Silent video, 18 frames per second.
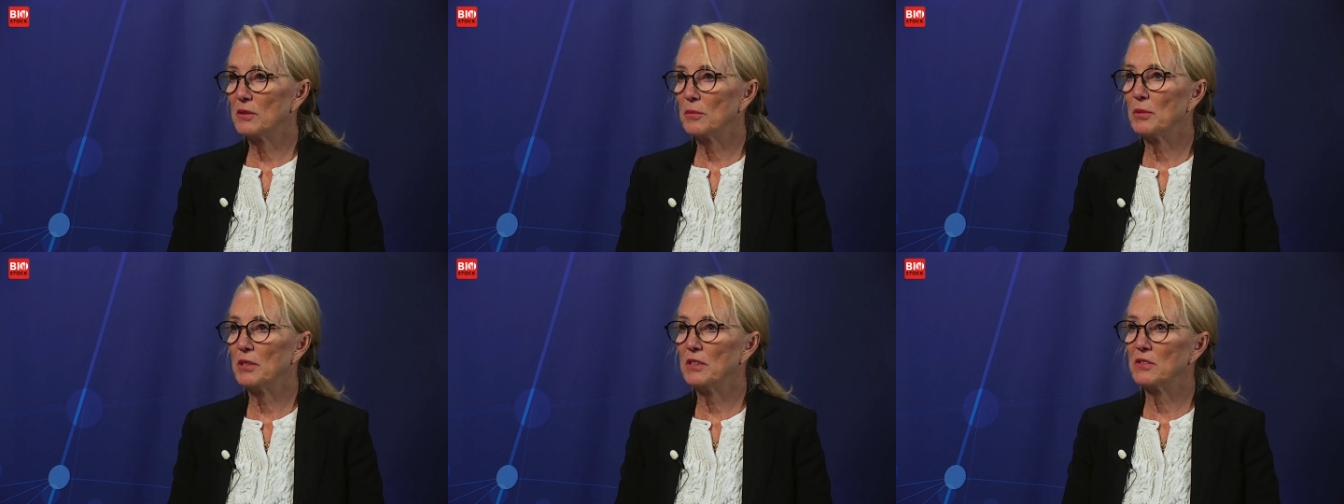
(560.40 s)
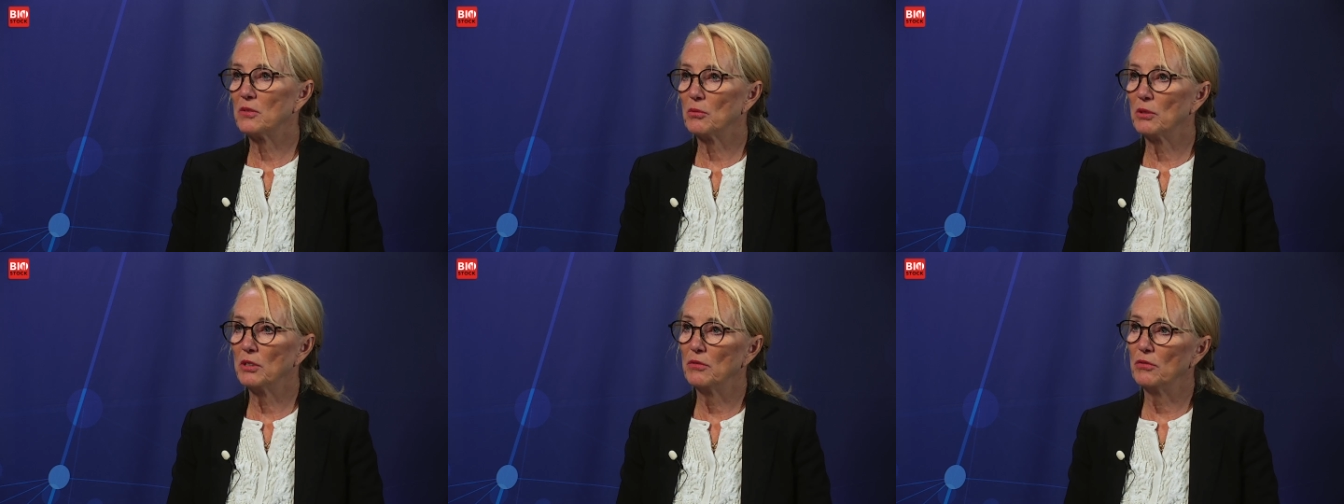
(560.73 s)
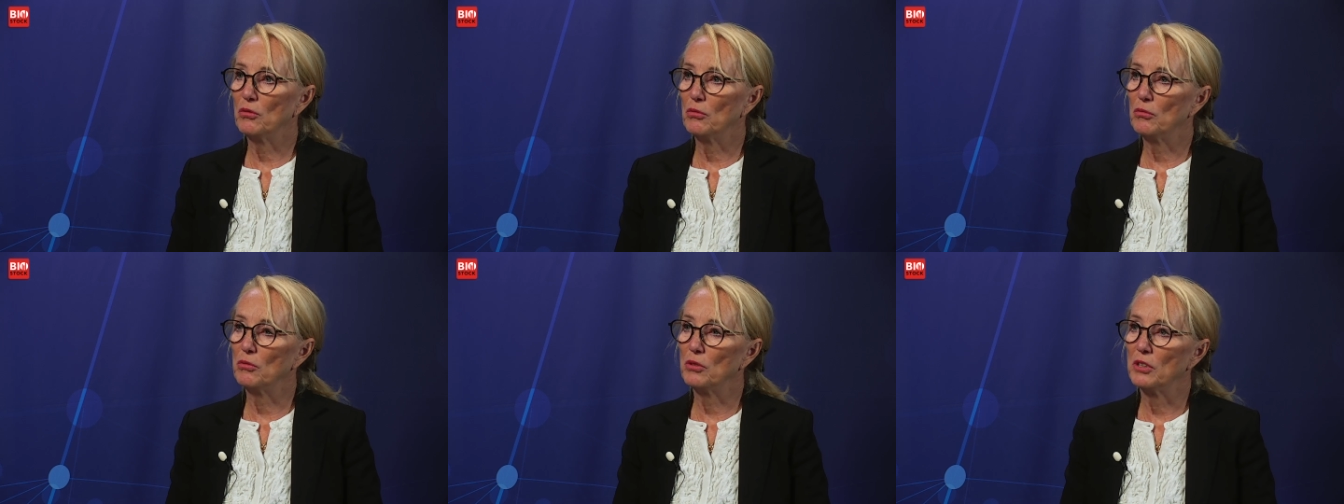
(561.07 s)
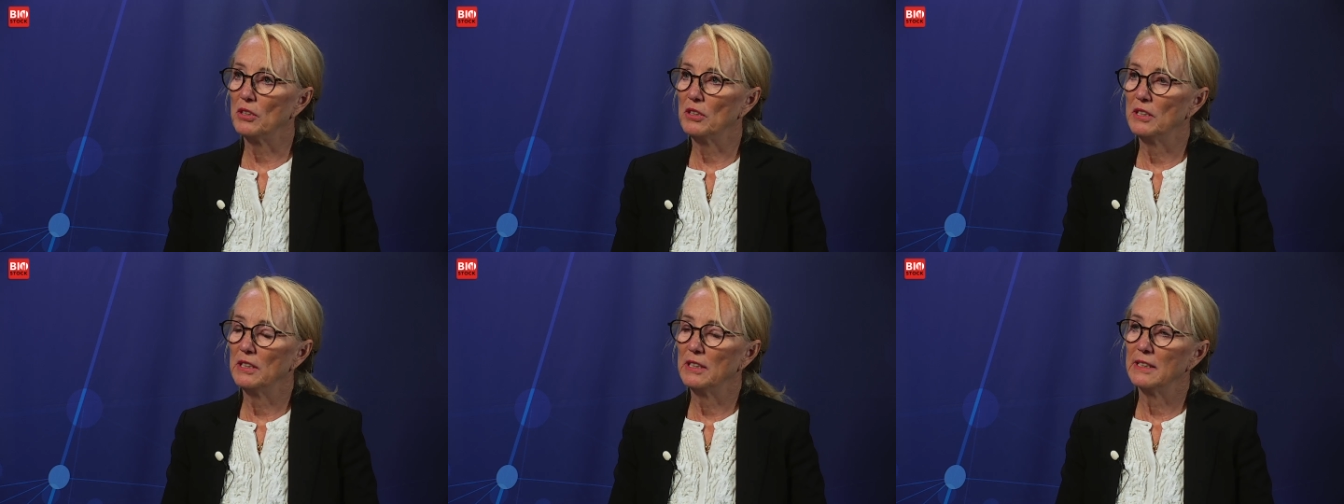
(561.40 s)
the best way forward.
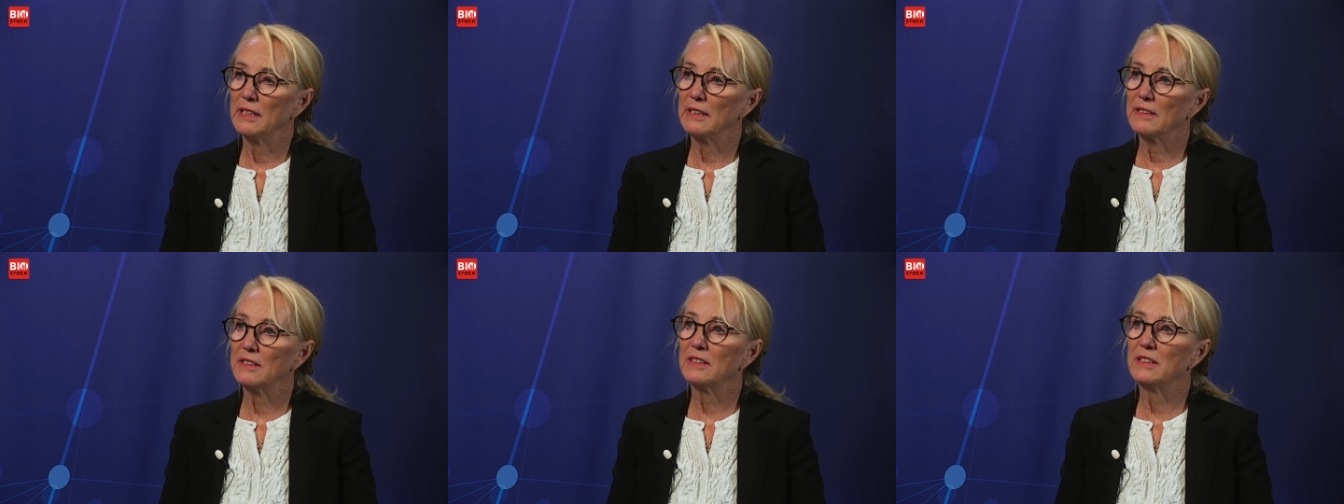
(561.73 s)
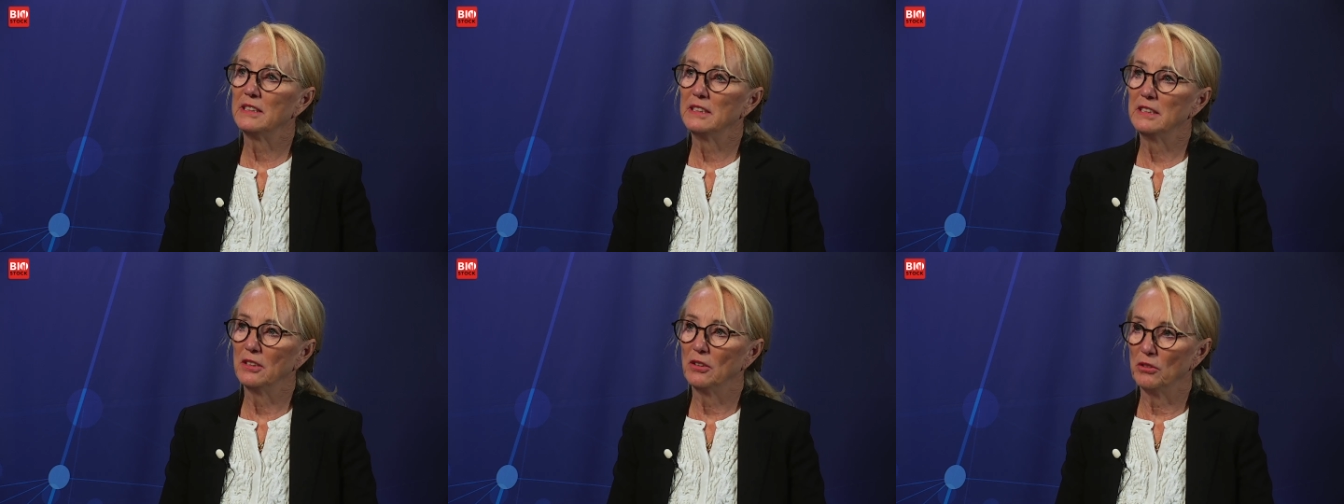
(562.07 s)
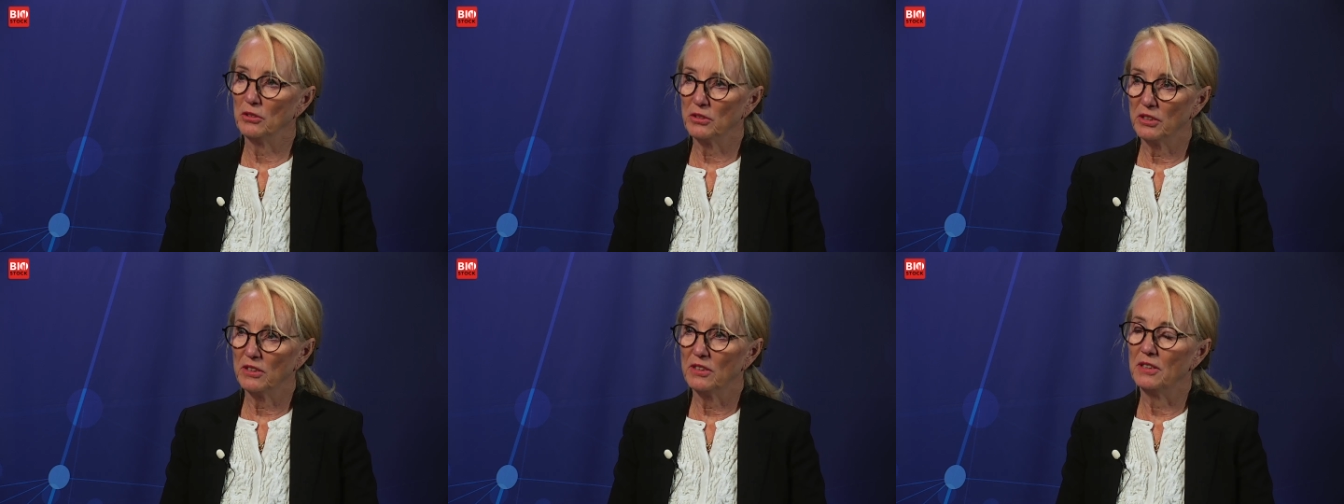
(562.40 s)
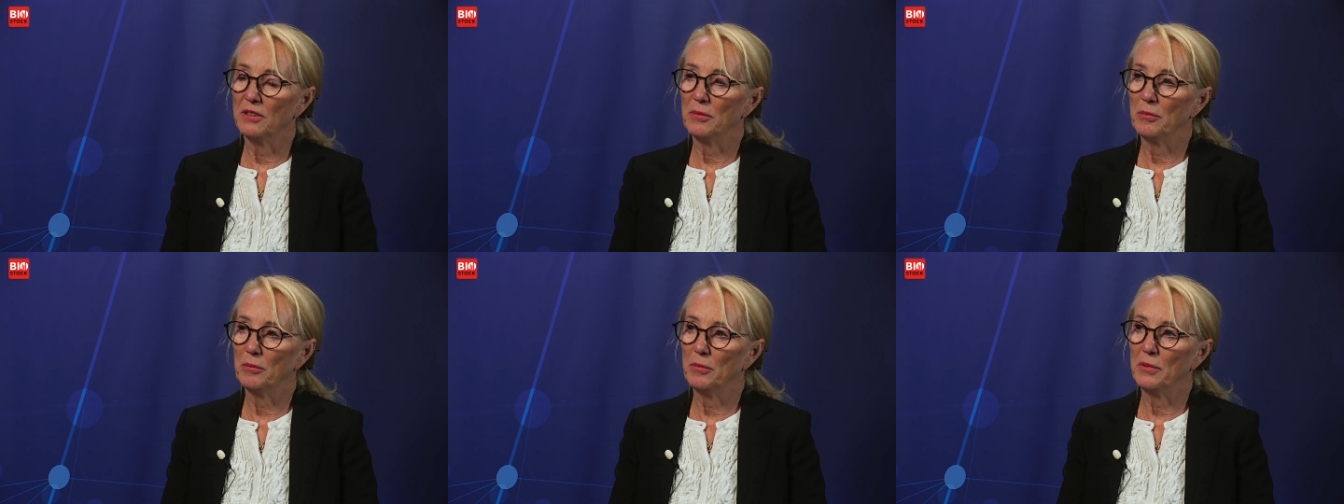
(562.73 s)
That's the other
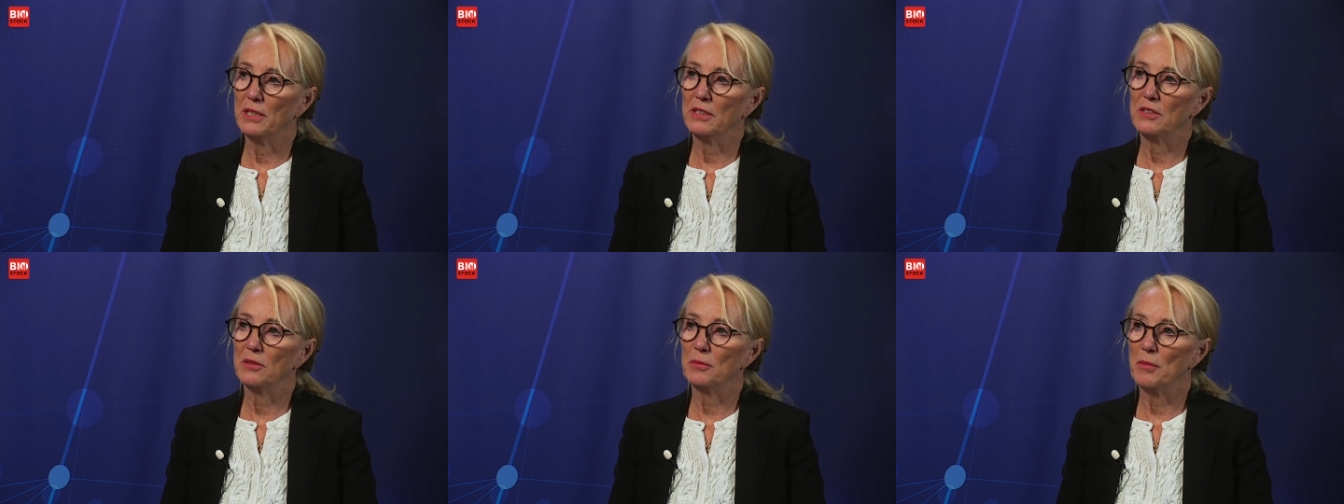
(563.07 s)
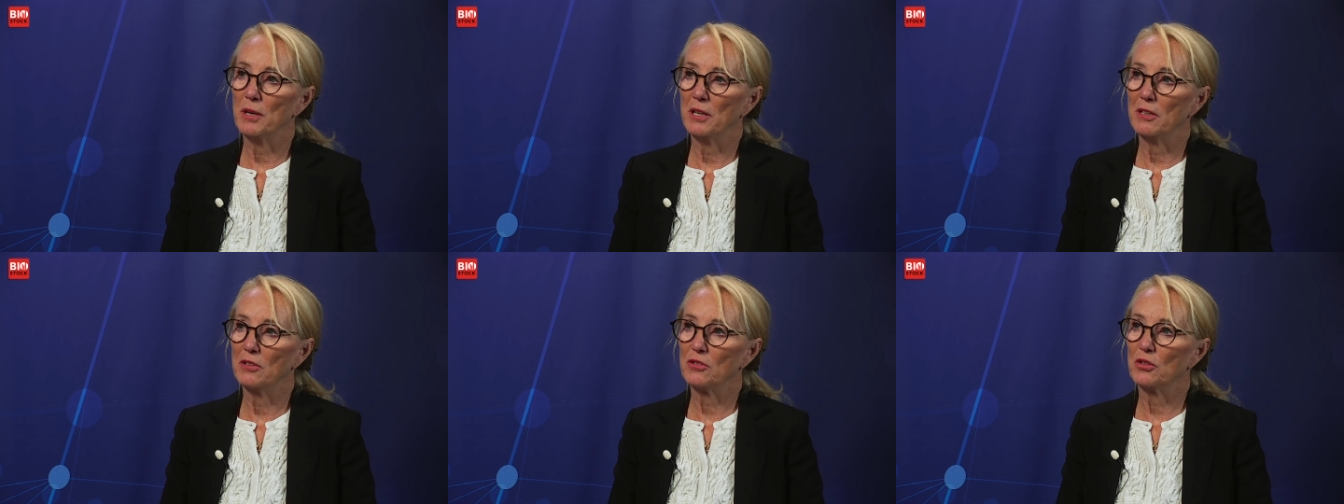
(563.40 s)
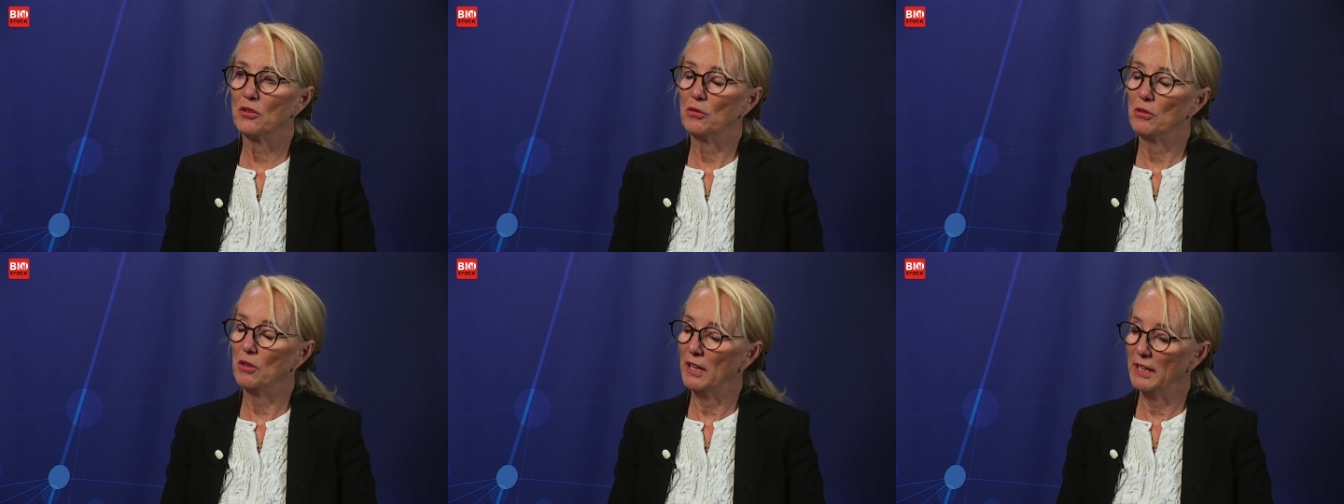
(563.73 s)
major milestone.